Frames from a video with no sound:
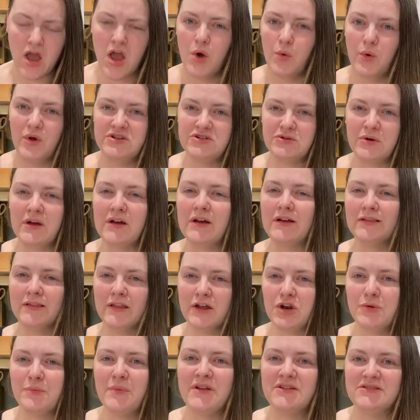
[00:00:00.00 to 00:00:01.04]
We do it a
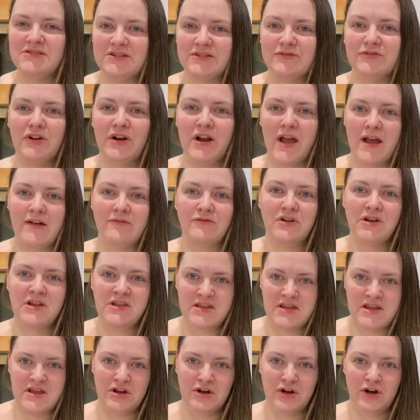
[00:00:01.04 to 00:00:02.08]
little bit different every
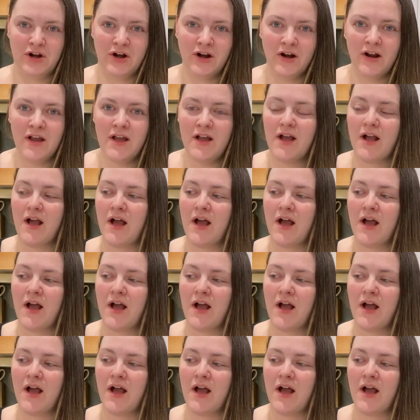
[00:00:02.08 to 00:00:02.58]
year,